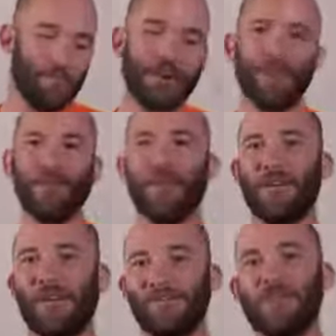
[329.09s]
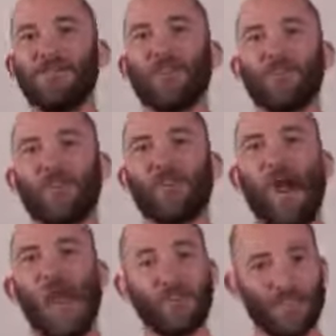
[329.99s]
but if the server
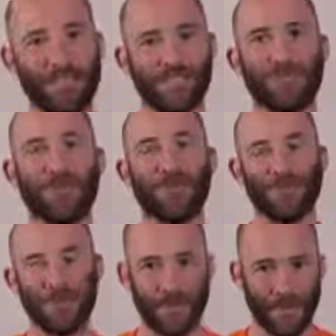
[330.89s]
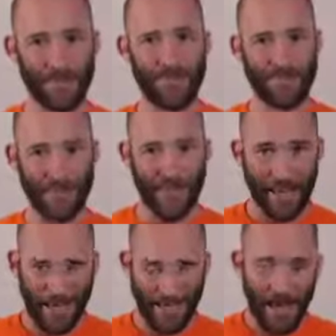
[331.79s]
crashes or something goes a little
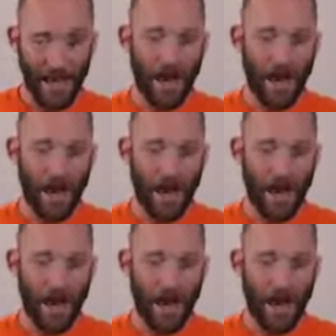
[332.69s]
hinky,